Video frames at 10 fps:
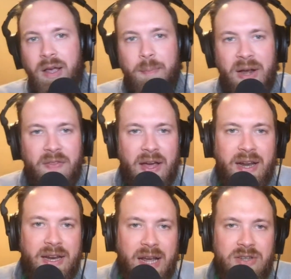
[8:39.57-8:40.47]

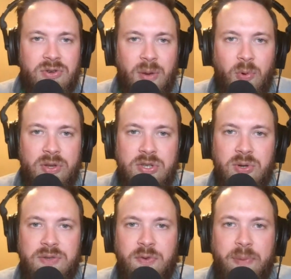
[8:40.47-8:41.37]
BetOnline.net is your number one
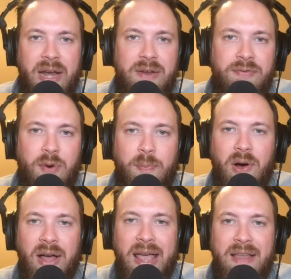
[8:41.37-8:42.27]
source for betting
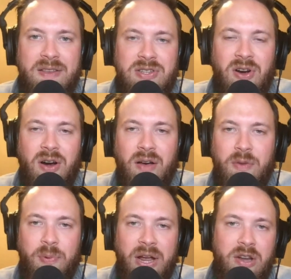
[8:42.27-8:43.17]
football and the start of
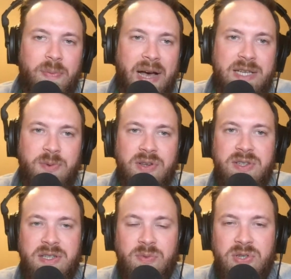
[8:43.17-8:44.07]
the brand new basketball
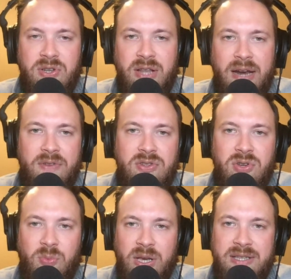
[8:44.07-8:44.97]
season. We're still not even
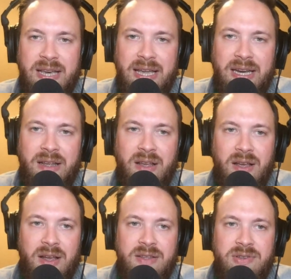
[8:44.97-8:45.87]
2 weeks in
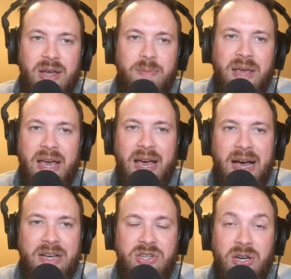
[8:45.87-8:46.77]
to NBA
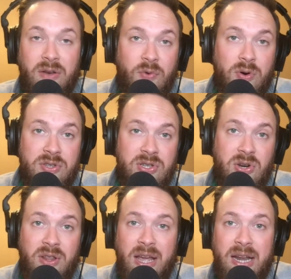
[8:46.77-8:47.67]
action. Of course, the
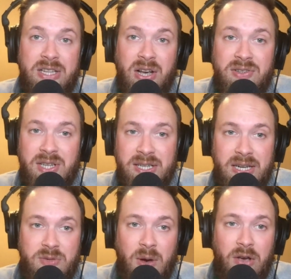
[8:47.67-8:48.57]
start of the NHL
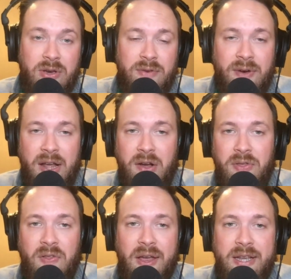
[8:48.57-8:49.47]
season as well. You can find
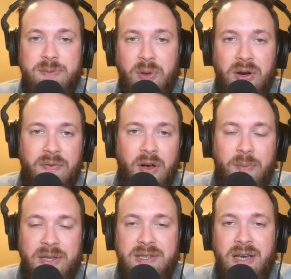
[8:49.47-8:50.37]
all the latest player
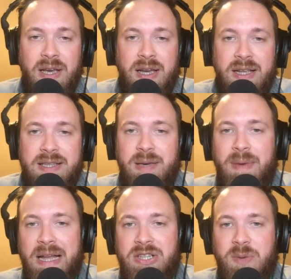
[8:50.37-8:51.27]
developments,
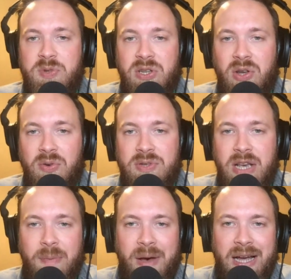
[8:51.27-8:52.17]
team matchups,
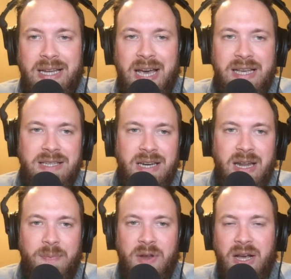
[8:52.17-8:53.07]
news, podcasts, and
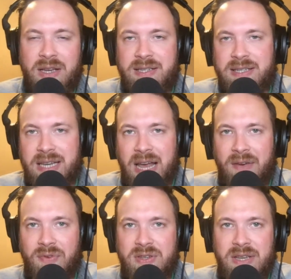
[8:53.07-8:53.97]
in-depth analysis on
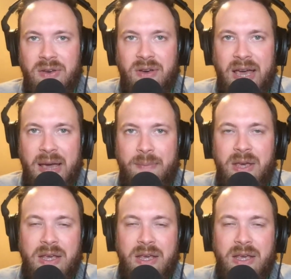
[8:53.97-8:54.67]
every single game.